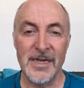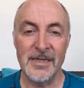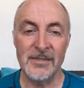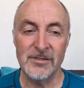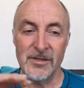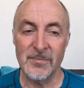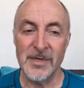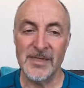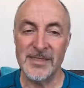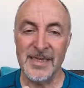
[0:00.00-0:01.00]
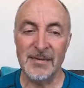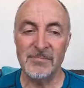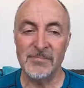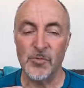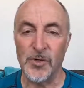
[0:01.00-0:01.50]
and the topic
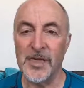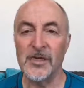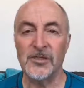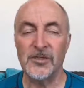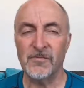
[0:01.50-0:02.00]
themes range